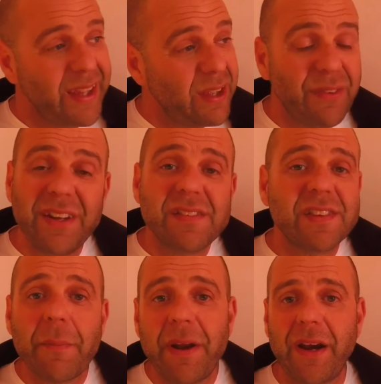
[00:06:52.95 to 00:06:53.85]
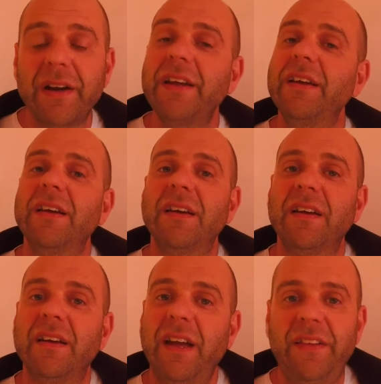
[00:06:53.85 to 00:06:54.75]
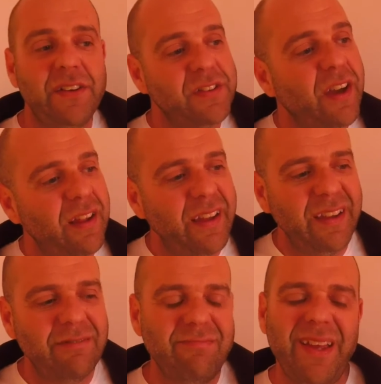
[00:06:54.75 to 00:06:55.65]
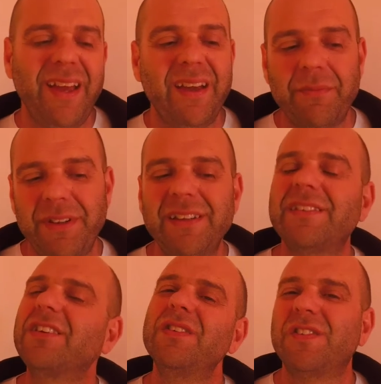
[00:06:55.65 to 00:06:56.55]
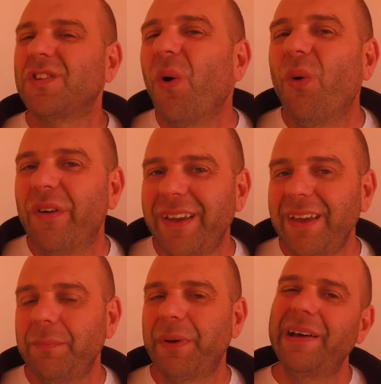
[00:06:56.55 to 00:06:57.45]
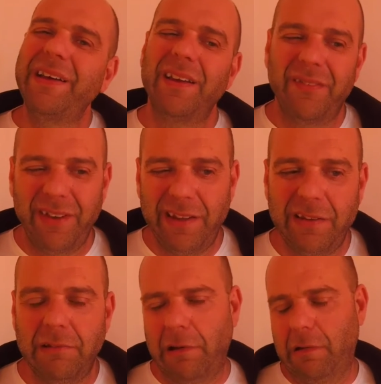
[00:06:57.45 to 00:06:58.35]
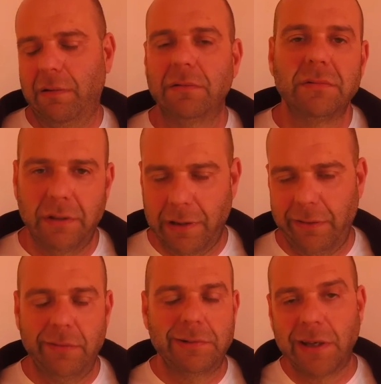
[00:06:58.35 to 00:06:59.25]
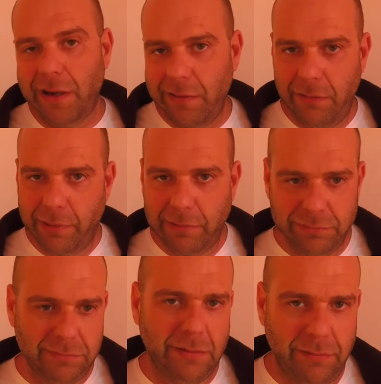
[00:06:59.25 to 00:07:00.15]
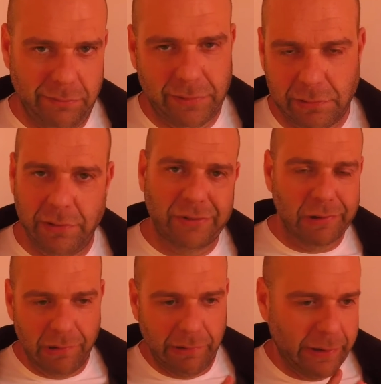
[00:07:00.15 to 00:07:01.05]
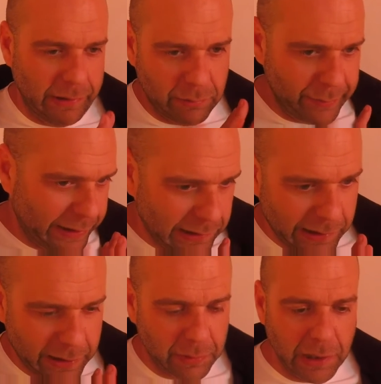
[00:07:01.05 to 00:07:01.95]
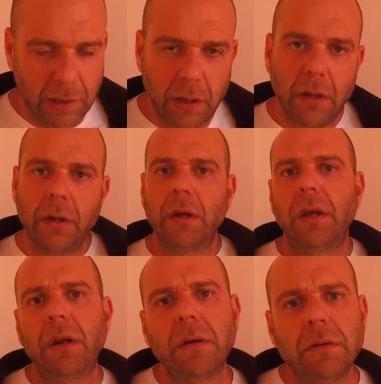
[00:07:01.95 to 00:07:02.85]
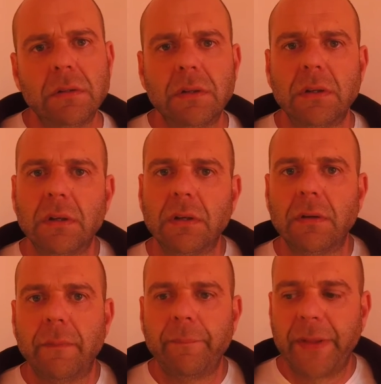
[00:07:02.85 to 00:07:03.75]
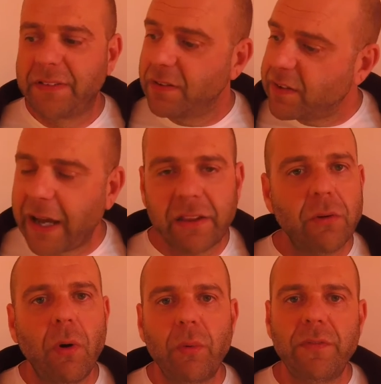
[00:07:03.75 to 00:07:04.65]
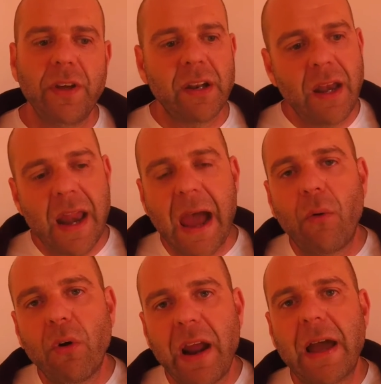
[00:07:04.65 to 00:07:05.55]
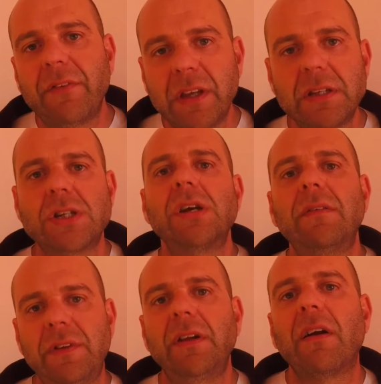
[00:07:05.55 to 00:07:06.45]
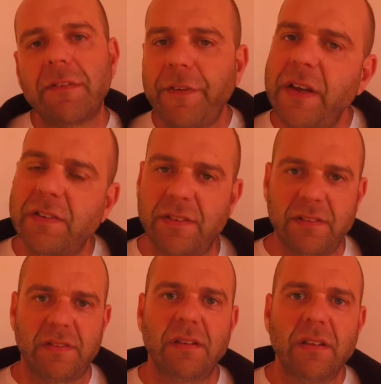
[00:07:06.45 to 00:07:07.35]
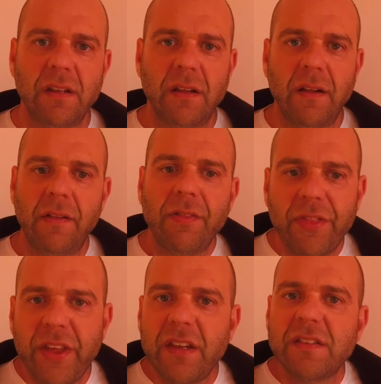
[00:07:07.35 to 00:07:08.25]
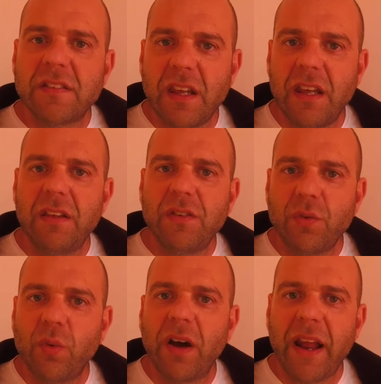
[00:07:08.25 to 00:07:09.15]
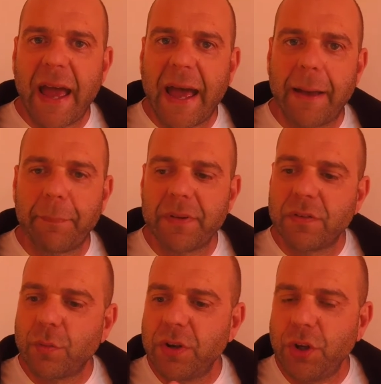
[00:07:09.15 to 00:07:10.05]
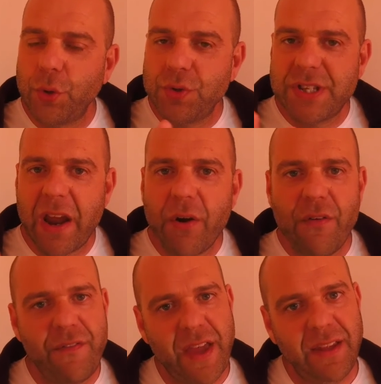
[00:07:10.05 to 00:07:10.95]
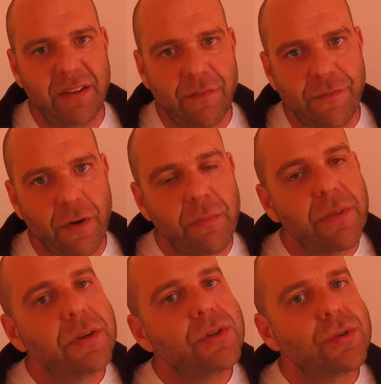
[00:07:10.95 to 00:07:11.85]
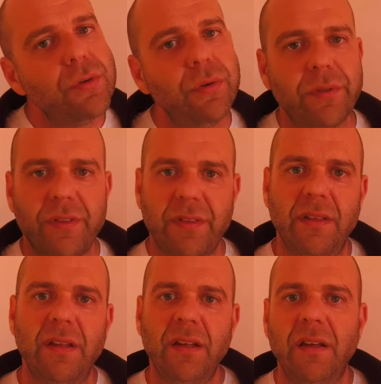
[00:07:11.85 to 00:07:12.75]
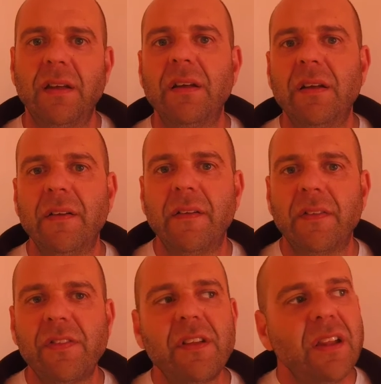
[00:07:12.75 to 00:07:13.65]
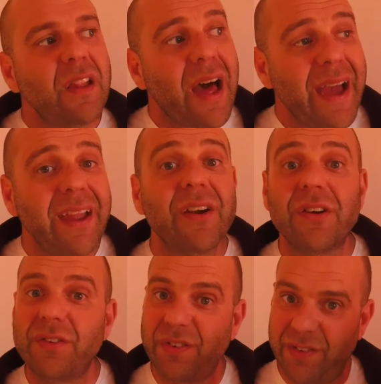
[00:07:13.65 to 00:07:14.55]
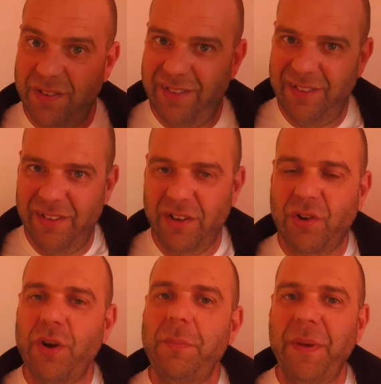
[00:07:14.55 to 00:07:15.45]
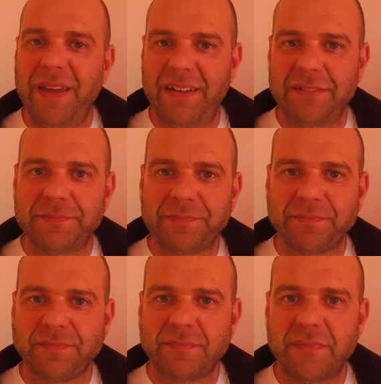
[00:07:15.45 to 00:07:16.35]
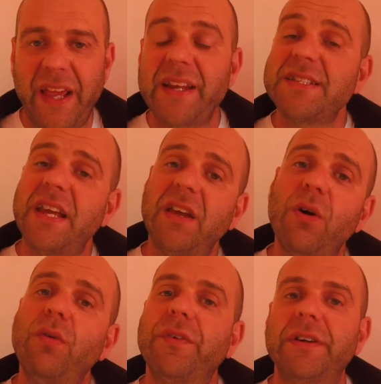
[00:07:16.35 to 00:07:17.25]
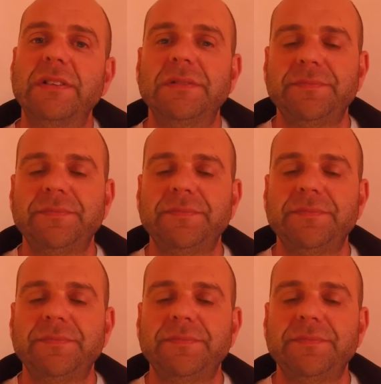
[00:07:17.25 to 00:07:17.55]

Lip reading: even in seminary, and they're taught, like, yeah, I mean, it's a good story, but, I mean, you gotta do what you gotta do, bro. Quit screwing around here. We're making of money, you know? That's exactly what we've done, and now we're having it shoved in our faces. This is what happens when you derivate from the truth. The liars creep in and take over.